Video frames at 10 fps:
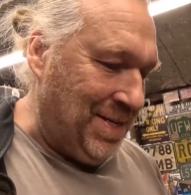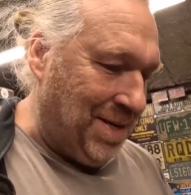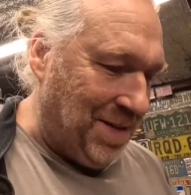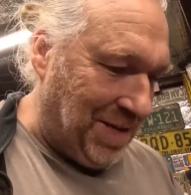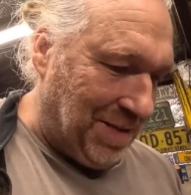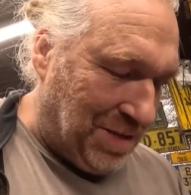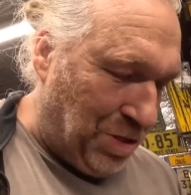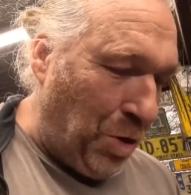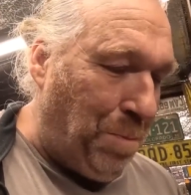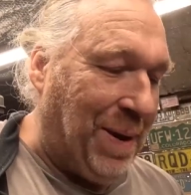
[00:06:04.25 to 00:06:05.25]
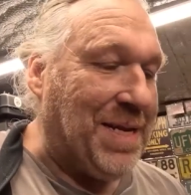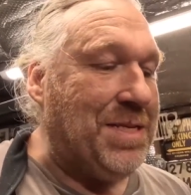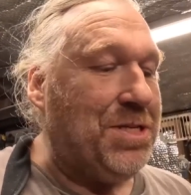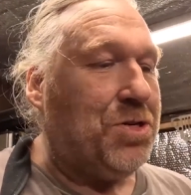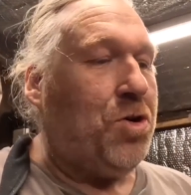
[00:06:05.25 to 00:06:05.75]
So I think 2
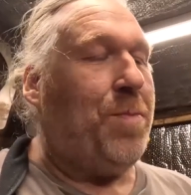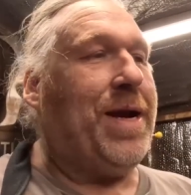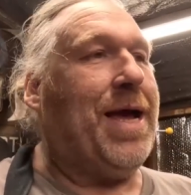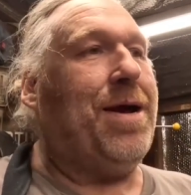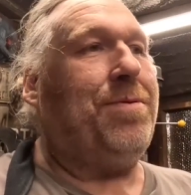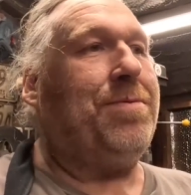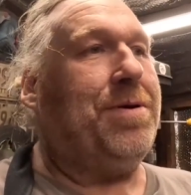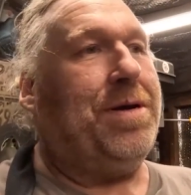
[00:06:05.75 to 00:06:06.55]
pins coming out